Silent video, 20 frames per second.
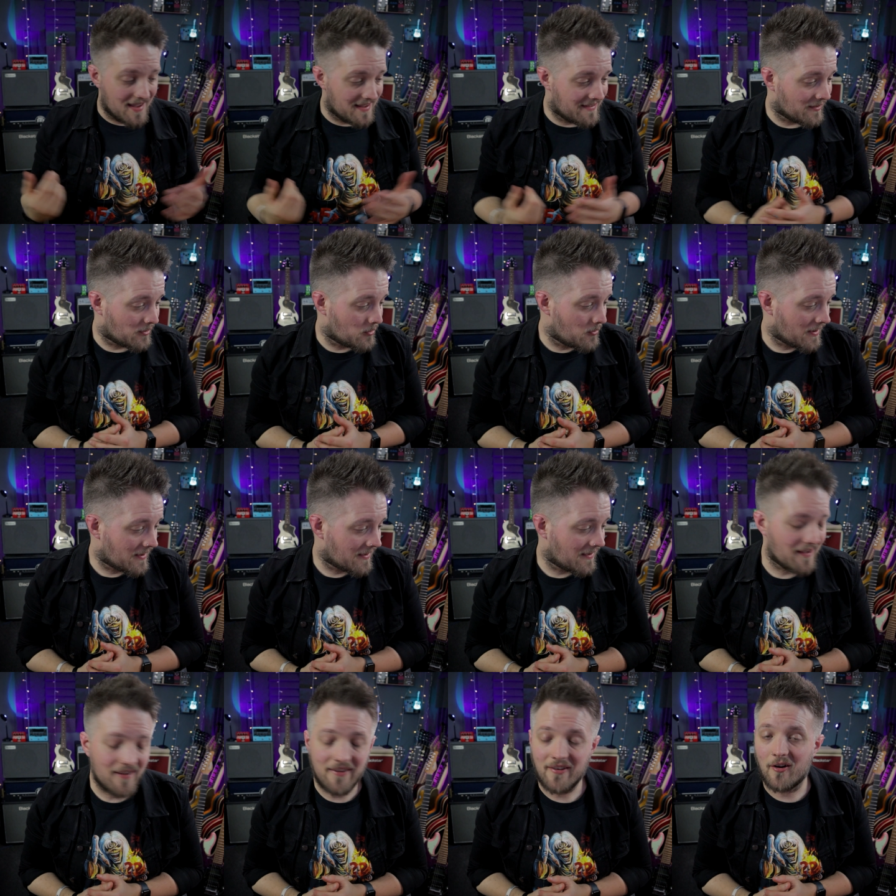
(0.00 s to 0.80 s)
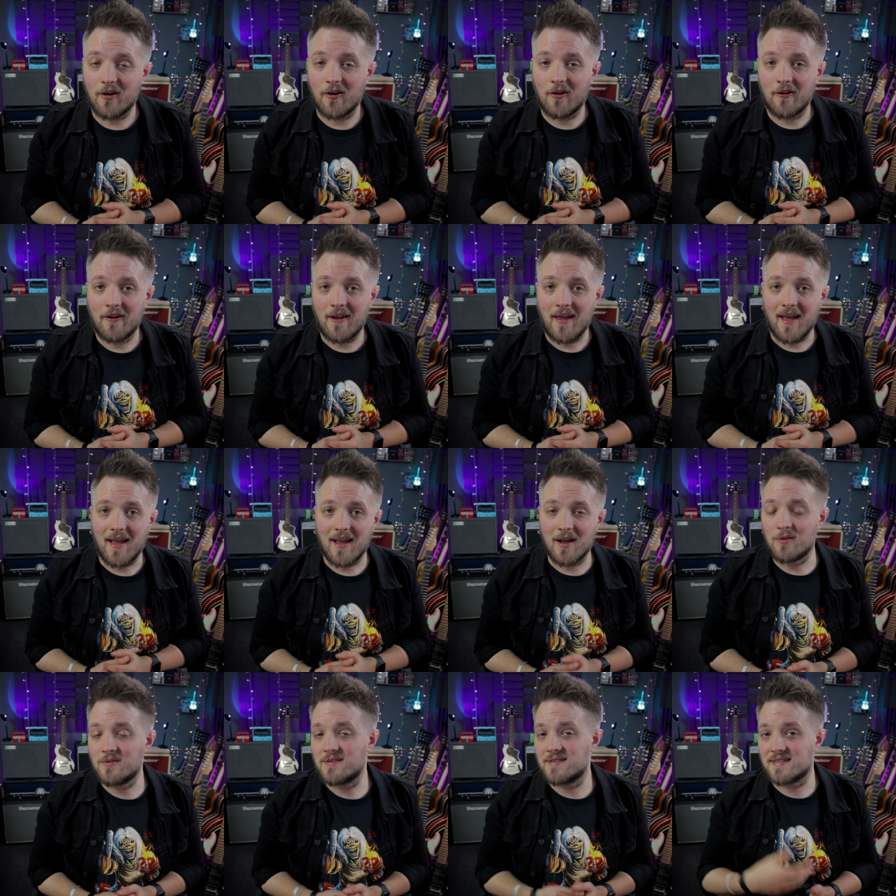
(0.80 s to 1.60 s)
is a quick guide on
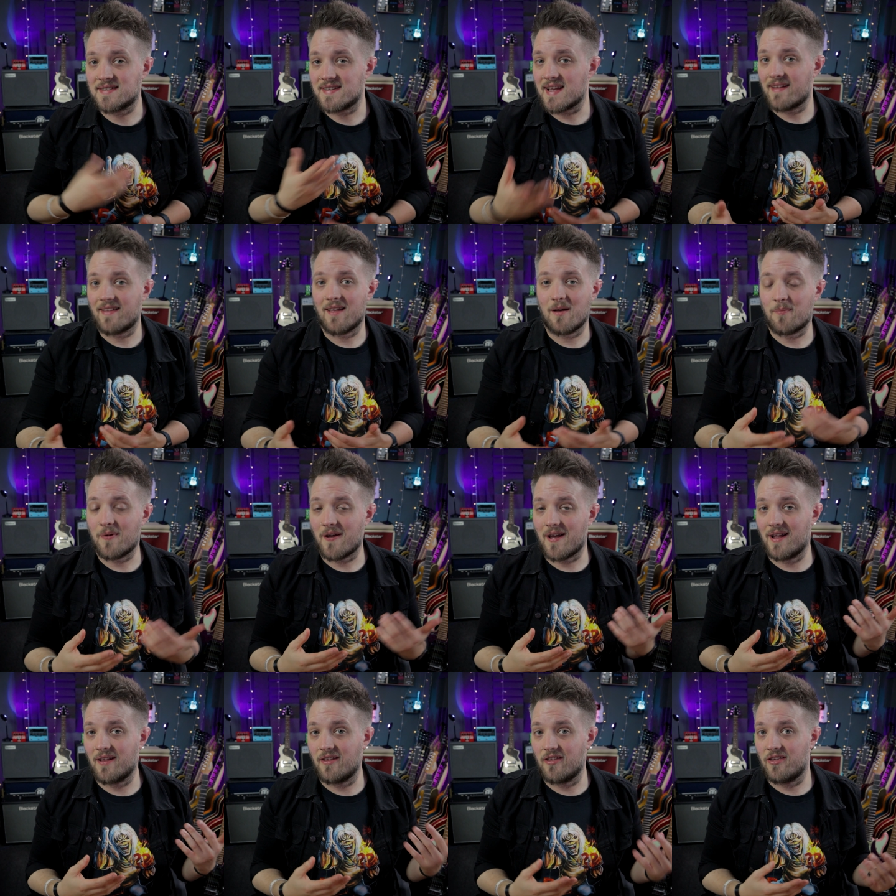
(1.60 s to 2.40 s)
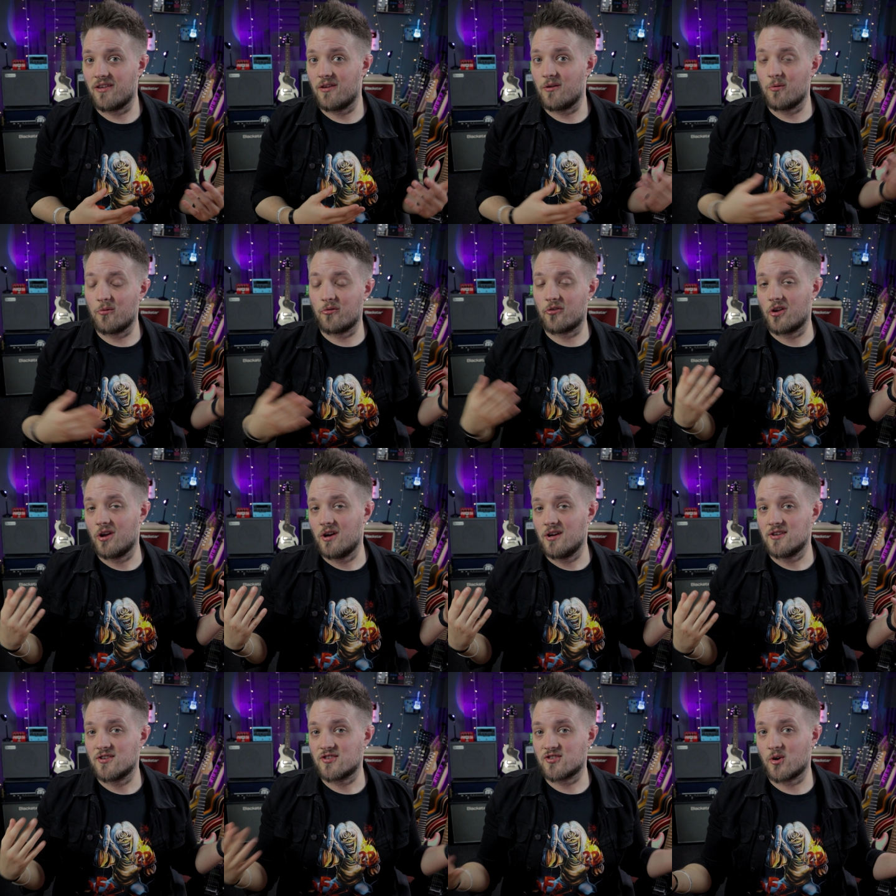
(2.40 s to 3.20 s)
how to set up and use
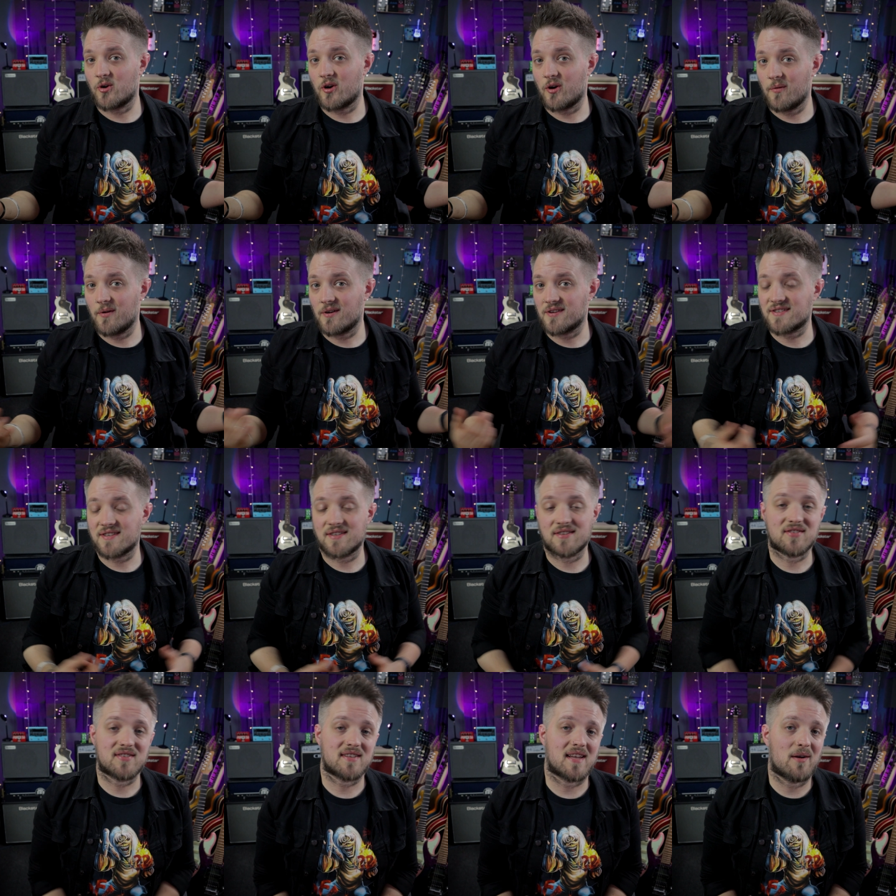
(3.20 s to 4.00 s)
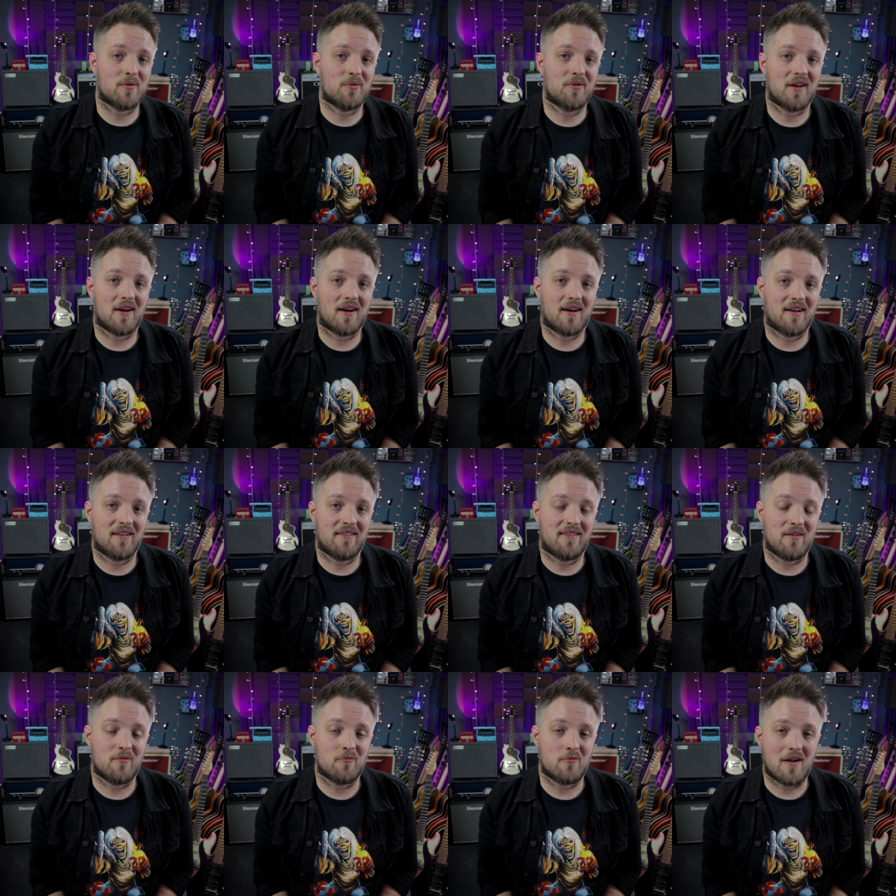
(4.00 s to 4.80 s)
Sonarworks
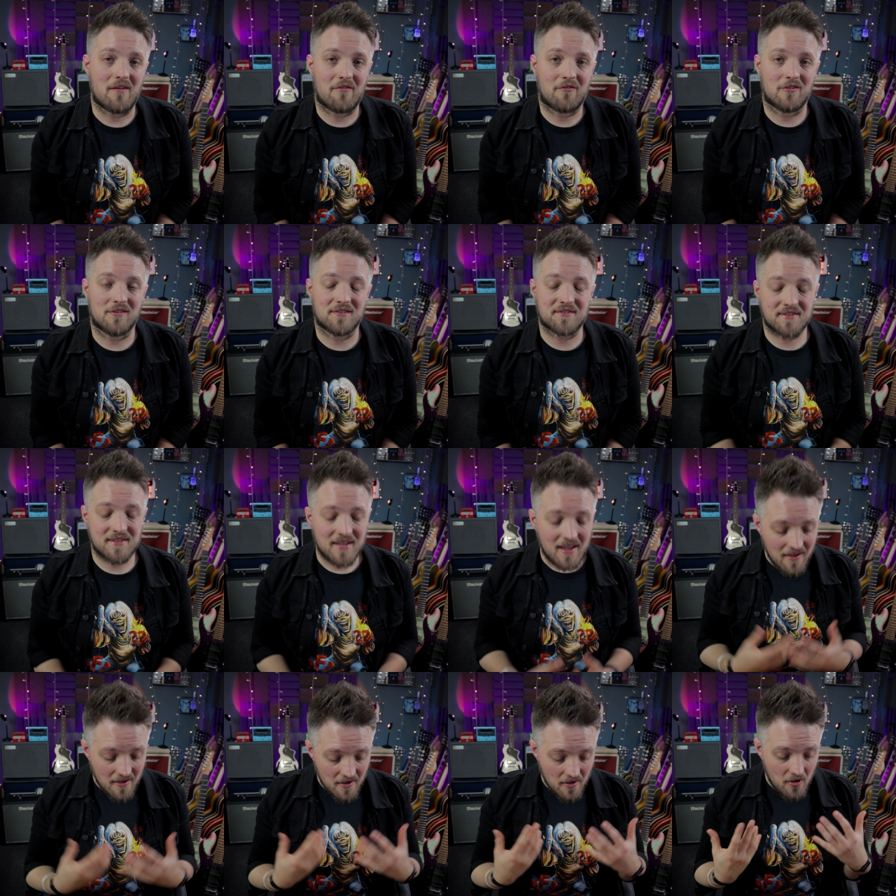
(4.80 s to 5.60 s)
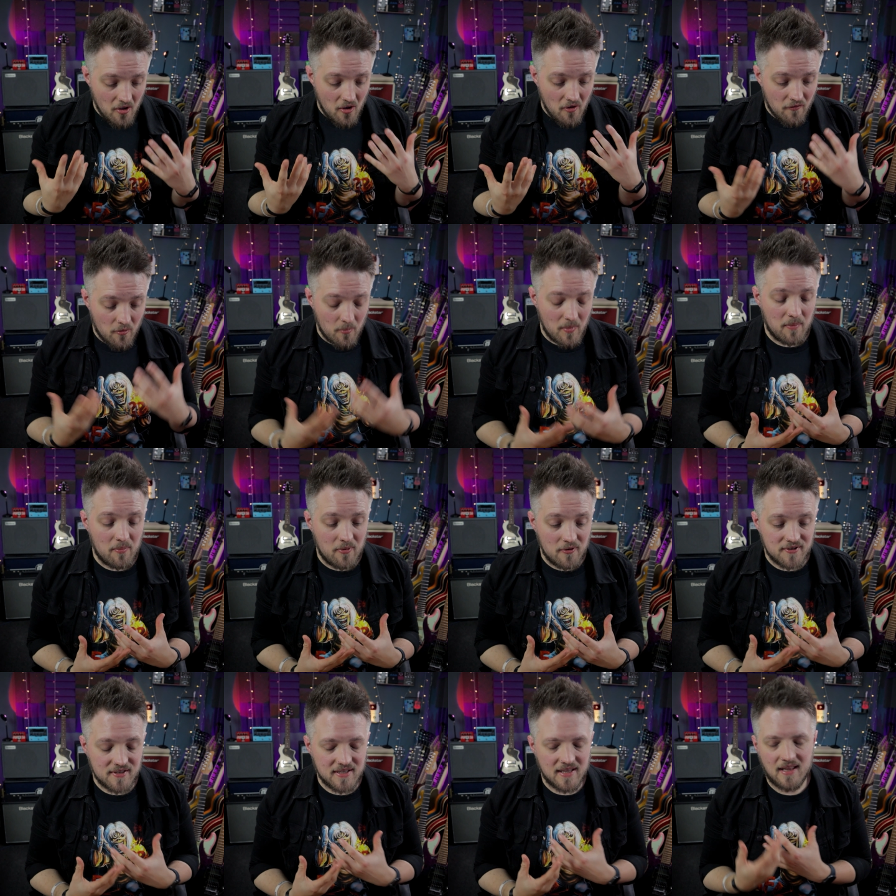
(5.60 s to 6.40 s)
SoundID Reference. For me
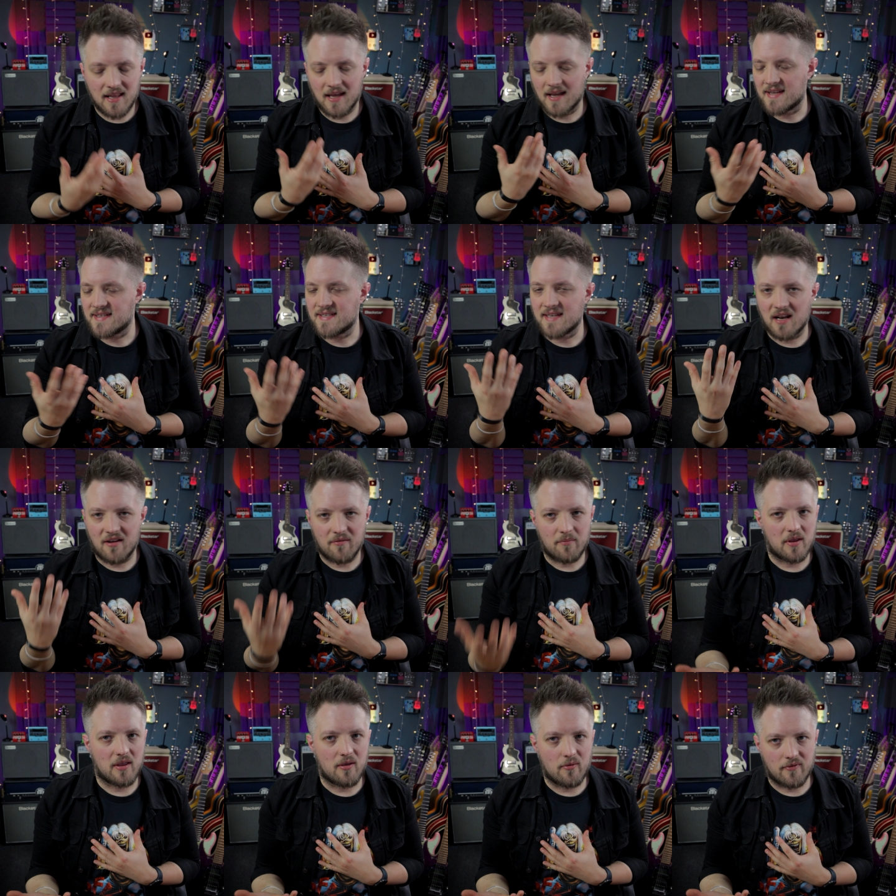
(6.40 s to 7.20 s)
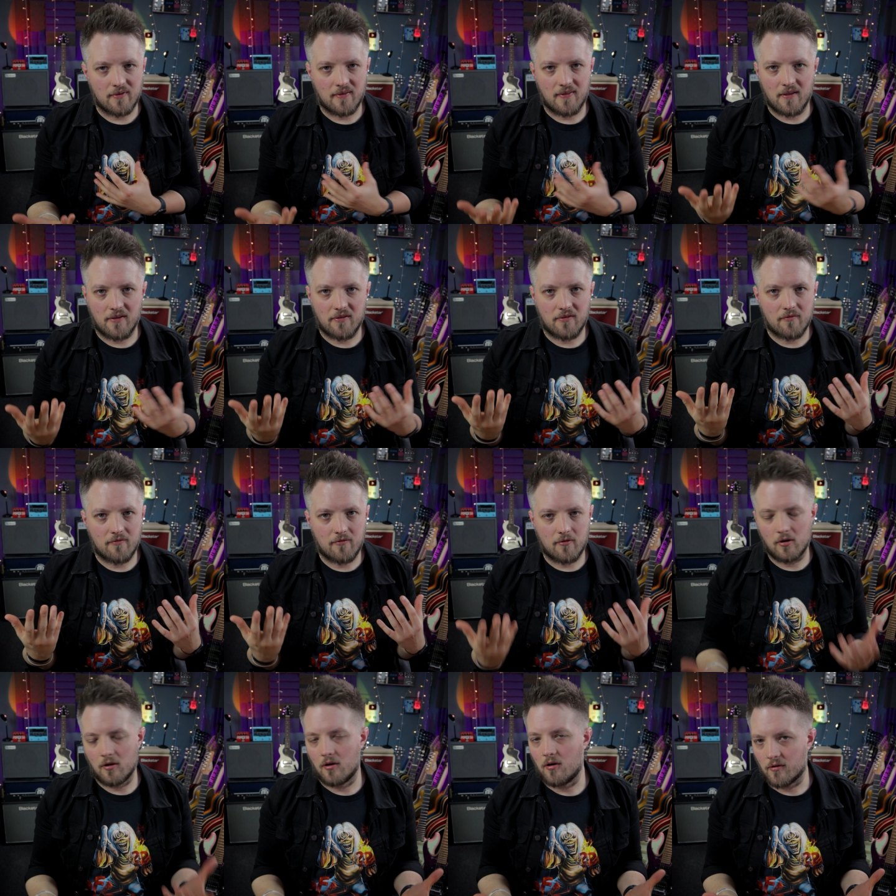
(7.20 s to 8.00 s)
personally, like I said, I've been using this
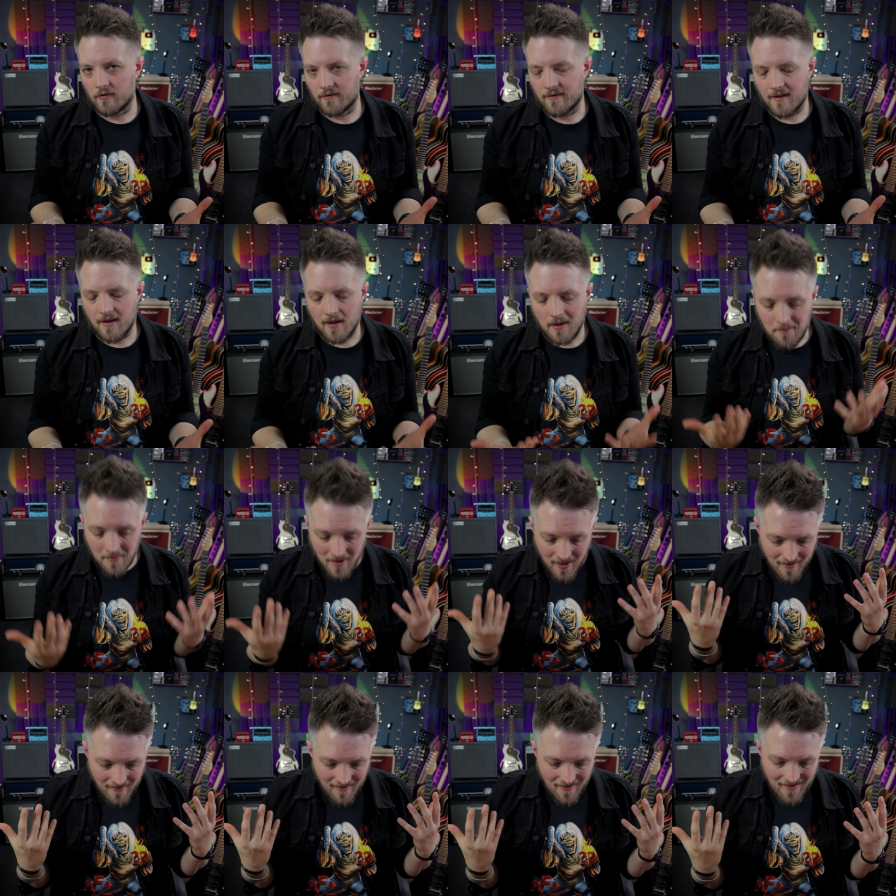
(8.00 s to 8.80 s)
for a long time.